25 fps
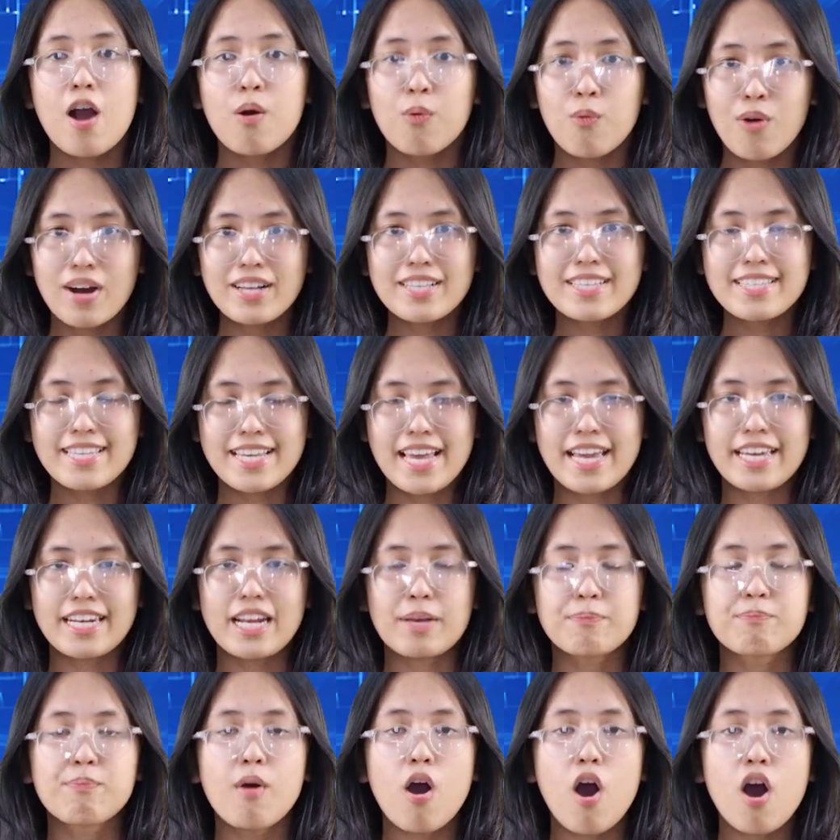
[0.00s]
One day
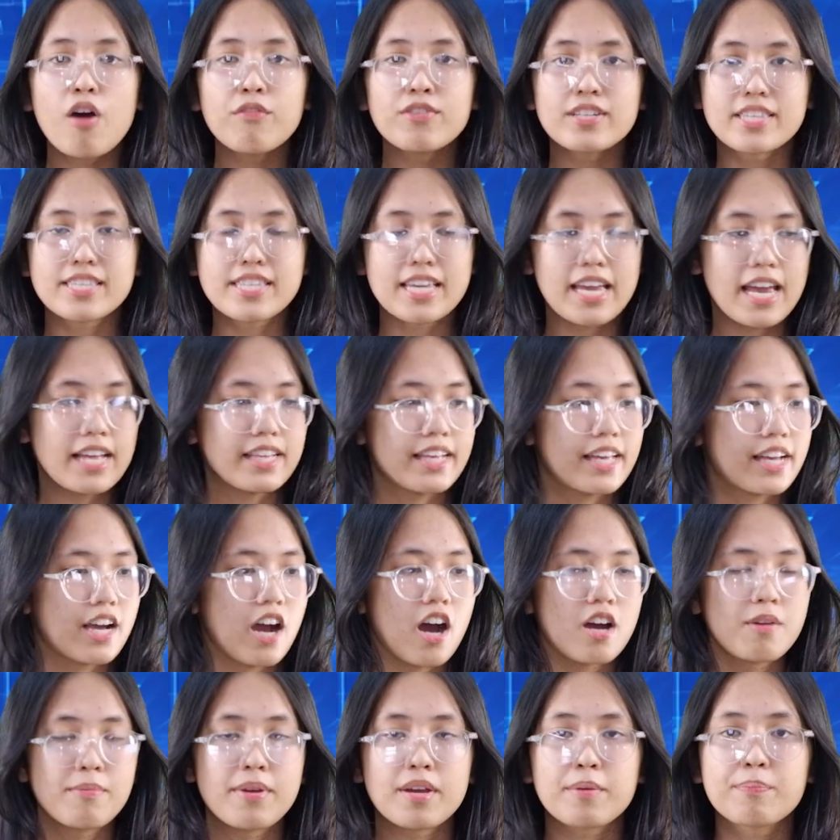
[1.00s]
that poverty and
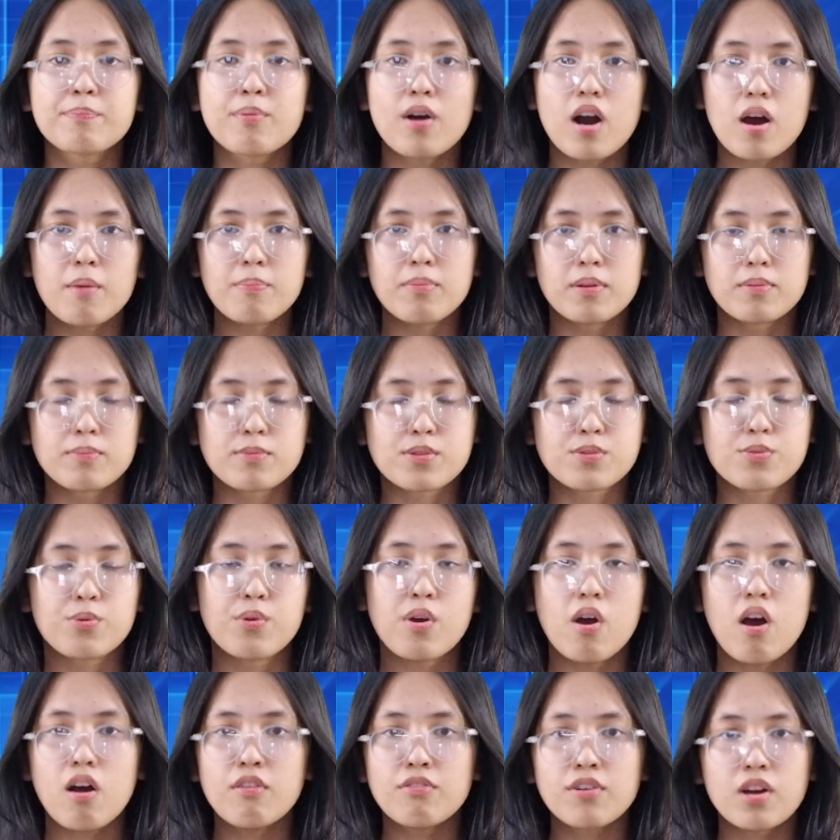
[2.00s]
economic problems
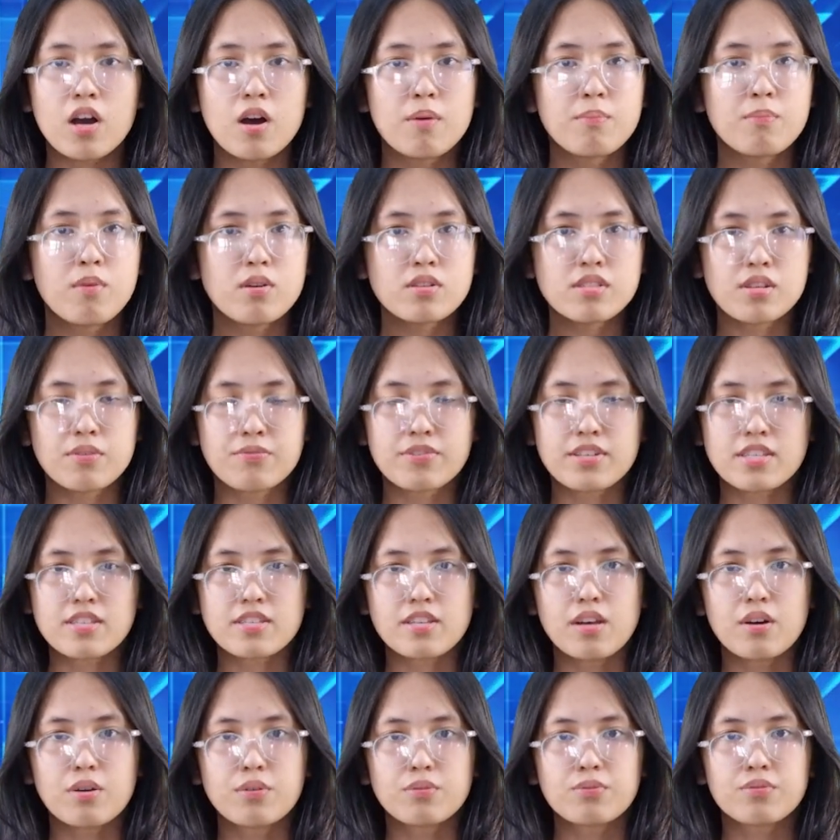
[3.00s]
will overcome most of
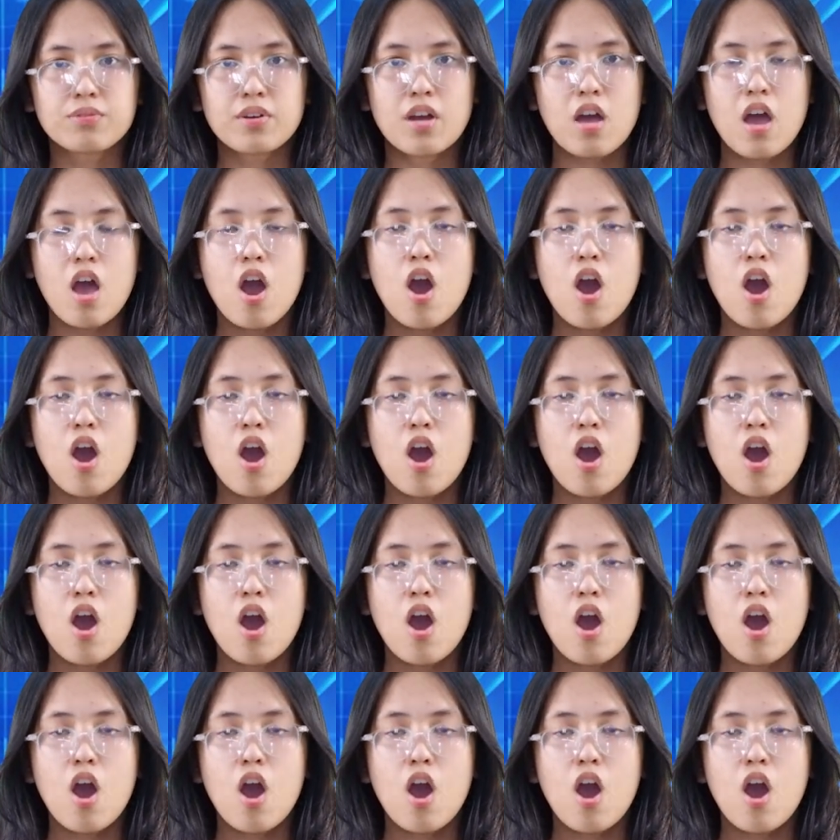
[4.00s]
itself.